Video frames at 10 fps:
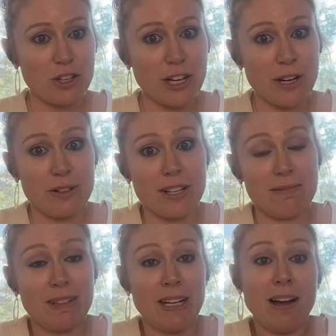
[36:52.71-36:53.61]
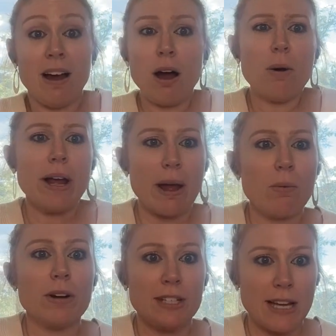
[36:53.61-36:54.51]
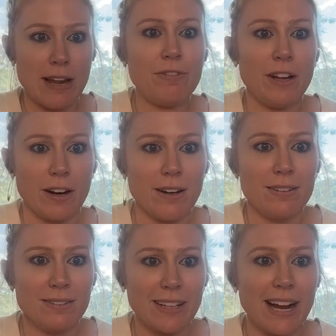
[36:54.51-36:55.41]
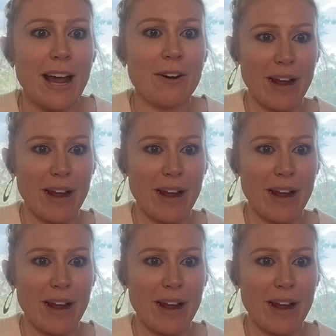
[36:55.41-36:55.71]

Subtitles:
she knows that, oh, okay, we're safe here. Like I don't